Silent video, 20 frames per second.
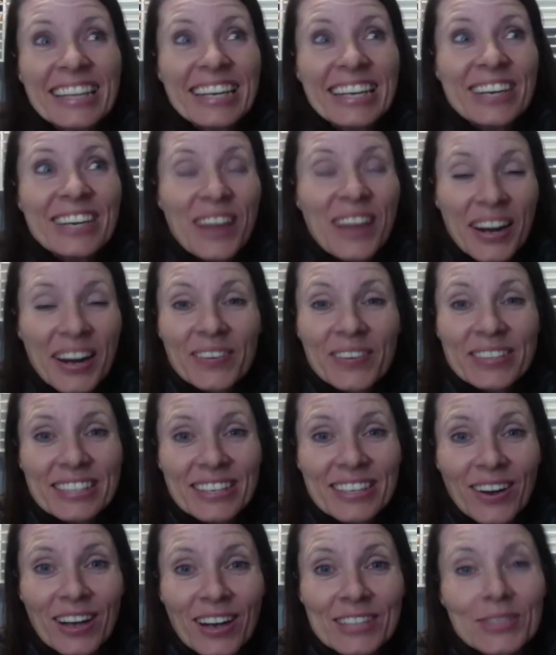when I was
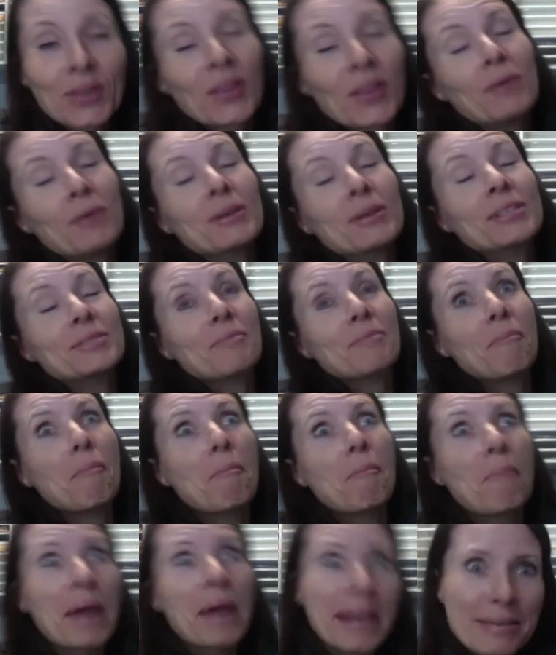in high school, that was
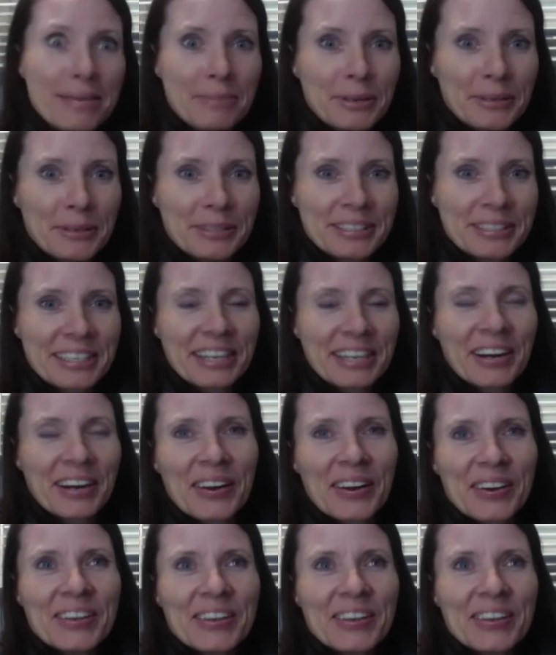many moons ago,